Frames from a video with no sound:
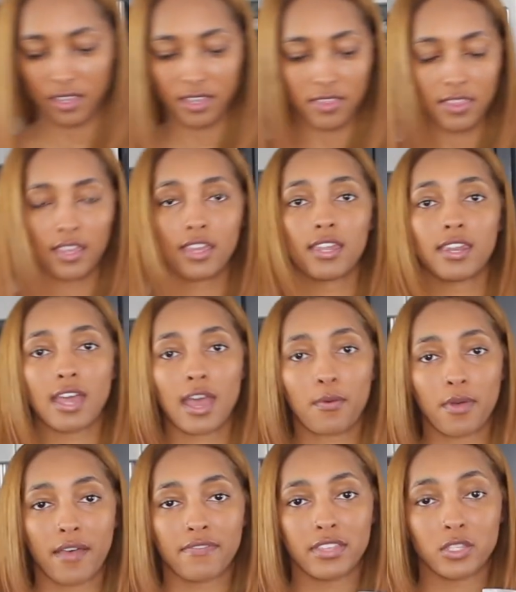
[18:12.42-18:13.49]
And then I
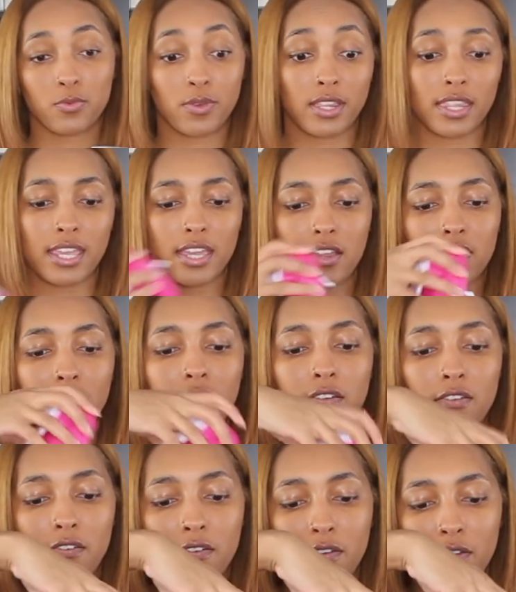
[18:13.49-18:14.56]
will have this one later
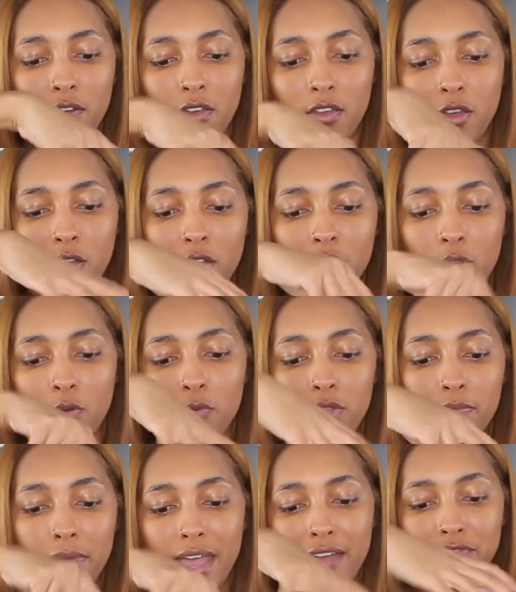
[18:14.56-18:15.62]

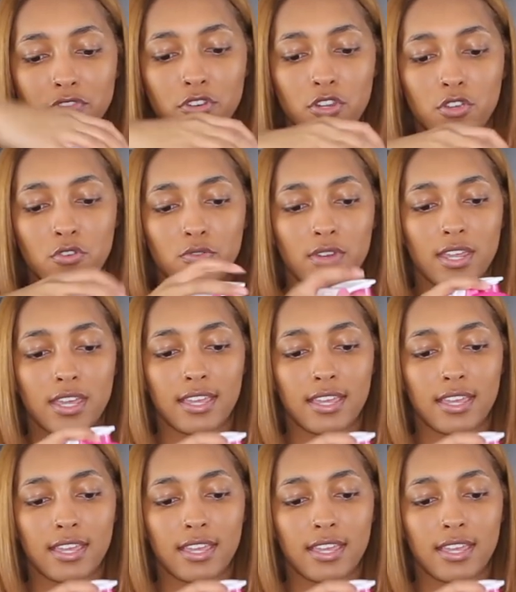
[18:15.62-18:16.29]
with my afternoon